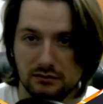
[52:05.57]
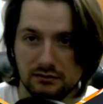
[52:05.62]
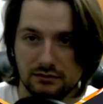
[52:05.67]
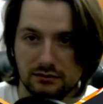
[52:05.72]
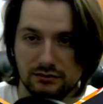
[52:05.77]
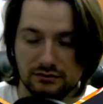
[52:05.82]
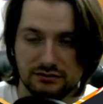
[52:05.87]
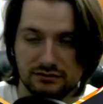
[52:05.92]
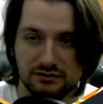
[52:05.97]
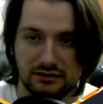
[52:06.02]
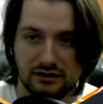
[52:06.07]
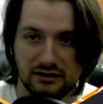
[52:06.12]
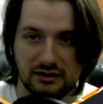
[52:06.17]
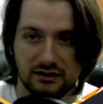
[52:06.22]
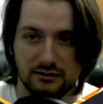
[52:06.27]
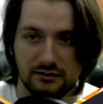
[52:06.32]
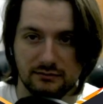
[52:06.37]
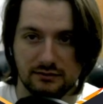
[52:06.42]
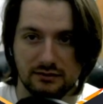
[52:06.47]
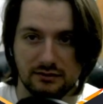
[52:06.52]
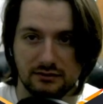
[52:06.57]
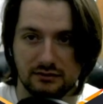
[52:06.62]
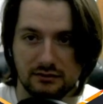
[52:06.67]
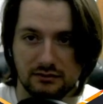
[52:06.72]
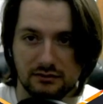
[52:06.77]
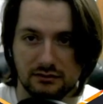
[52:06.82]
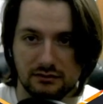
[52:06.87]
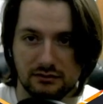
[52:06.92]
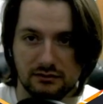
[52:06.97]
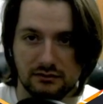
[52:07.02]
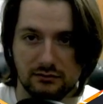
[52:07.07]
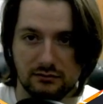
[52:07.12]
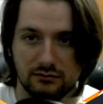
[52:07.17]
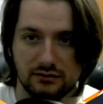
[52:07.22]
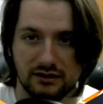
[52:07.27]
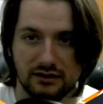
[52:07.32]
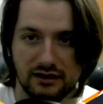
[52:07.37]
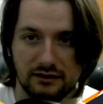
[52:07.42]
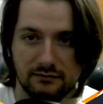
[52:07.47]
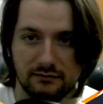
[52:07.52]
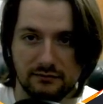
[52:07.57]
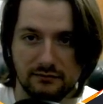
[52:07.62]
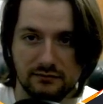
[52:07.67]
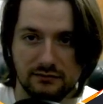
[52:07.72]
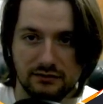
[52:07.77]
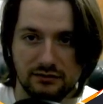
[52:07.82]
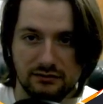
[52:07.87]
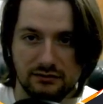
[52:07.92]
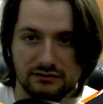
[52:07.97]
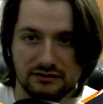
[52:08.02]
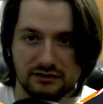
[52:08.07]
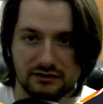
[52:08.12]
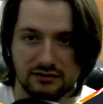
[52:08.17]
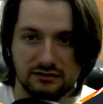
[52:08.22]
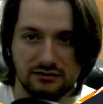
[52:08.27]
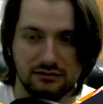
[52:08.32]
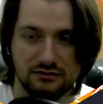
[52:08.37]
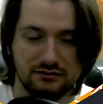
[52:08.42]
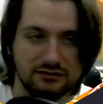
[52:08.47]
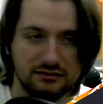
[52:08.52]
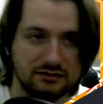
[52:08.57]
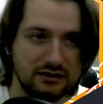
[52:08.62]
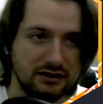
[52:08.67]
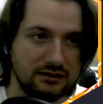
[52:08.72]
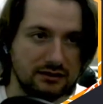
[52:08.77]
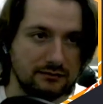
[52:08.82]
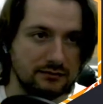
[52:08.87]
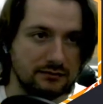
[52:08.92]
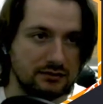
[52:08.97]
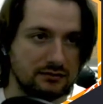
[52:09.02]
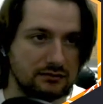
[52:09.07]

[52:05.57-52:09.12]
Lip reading: Username. We're not using a username.